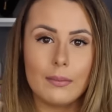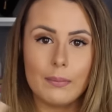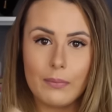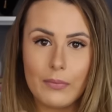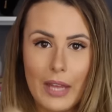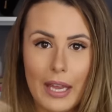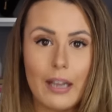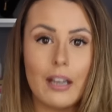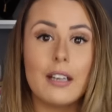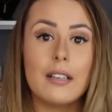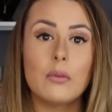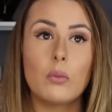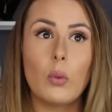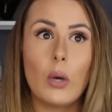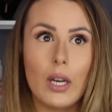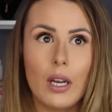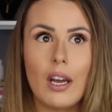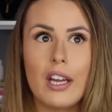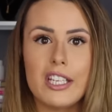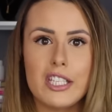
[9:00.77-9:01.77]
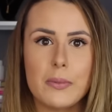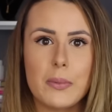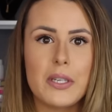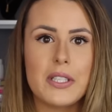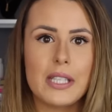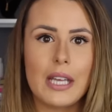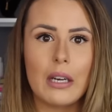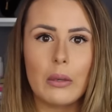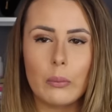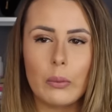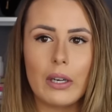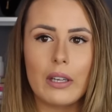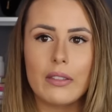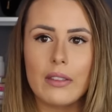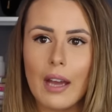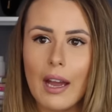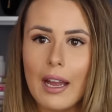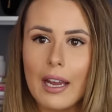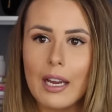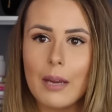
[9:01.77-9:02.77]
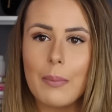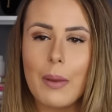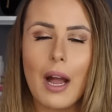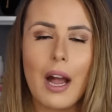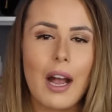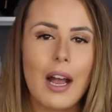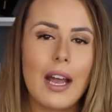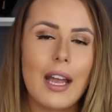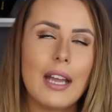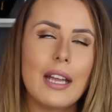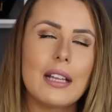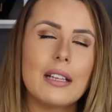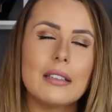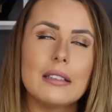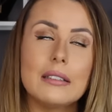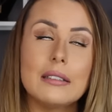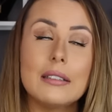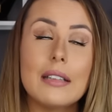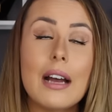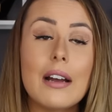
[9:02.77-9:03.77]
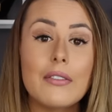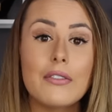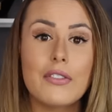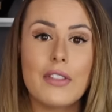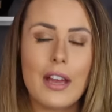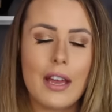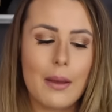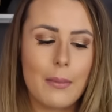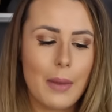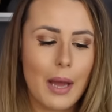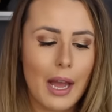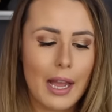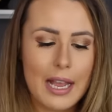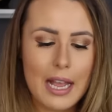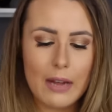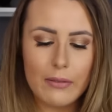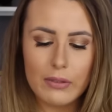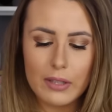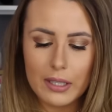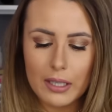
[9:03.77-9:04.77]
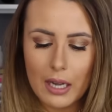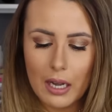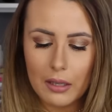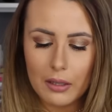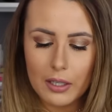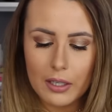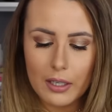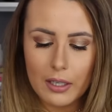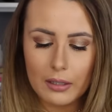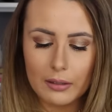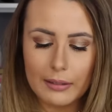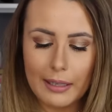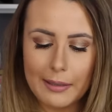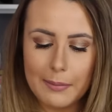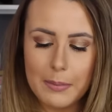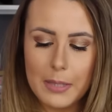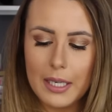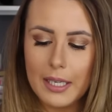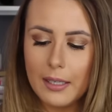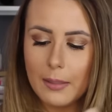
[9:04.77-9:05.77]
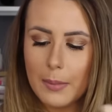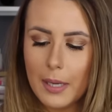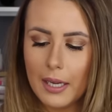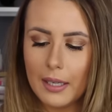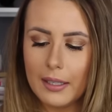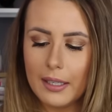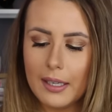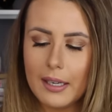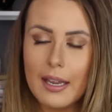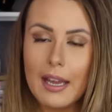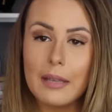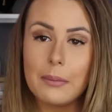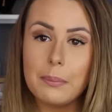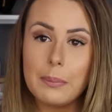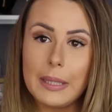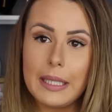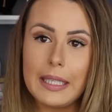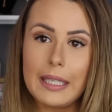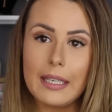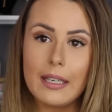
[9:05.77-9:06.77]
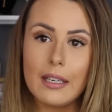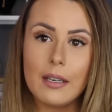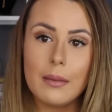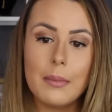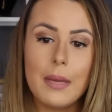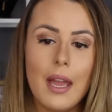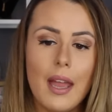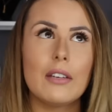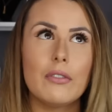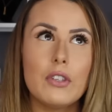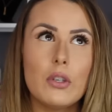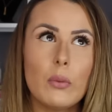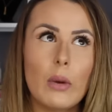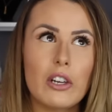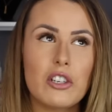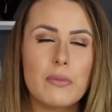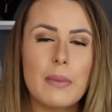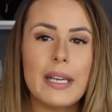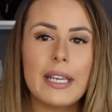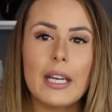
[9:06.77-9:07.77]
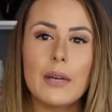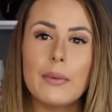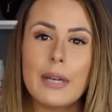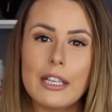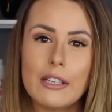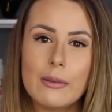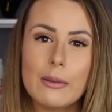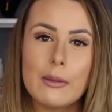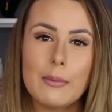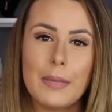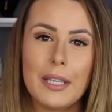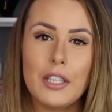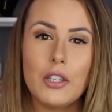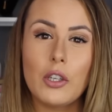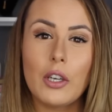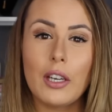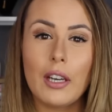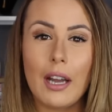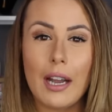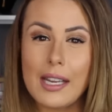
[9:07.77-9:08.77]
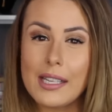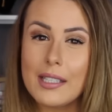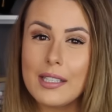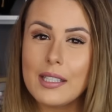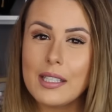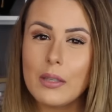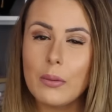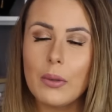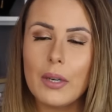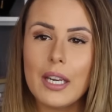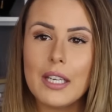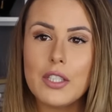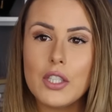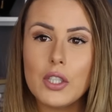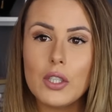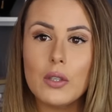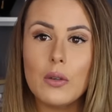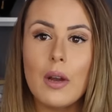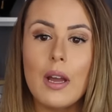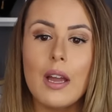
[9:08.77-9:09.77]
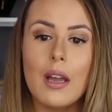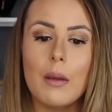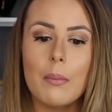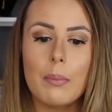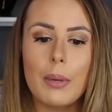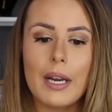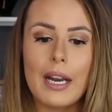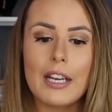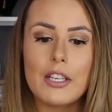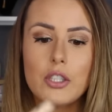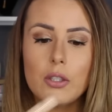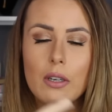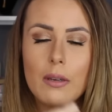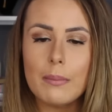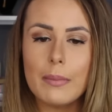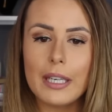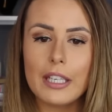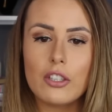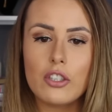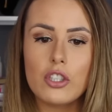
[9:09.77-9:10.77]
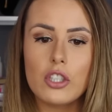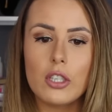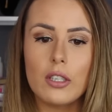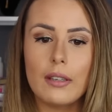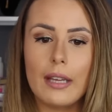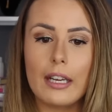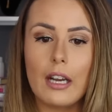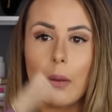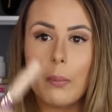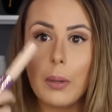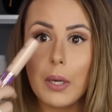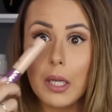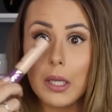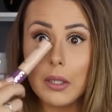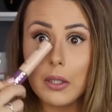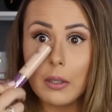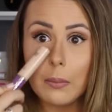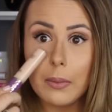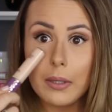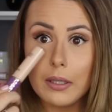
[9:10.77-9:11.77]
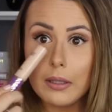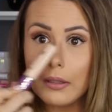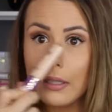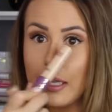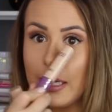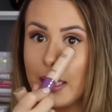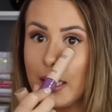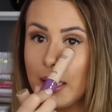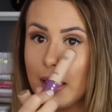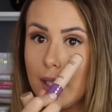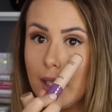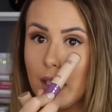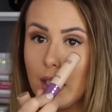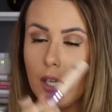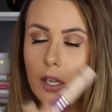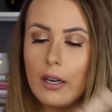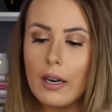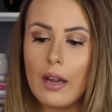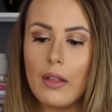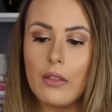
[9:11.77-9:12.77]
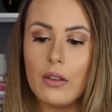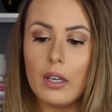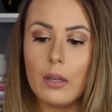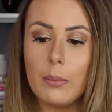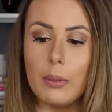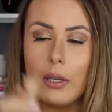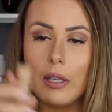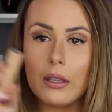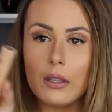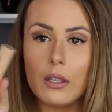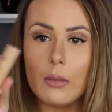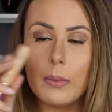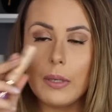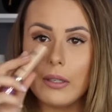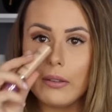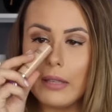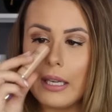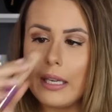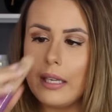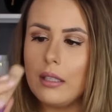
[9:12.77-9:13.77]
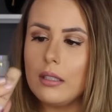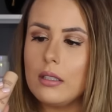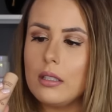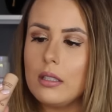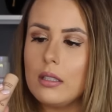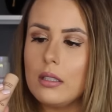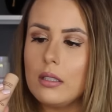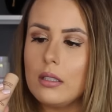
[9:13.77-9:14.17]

they are 100% worth the hype. I love them. I have the color light medium honey and medium. If you watch my get ready with me, you can kind of see what I do, but I do a mixture. Like I'll put a little bit of light here and then I'll put a little bit of light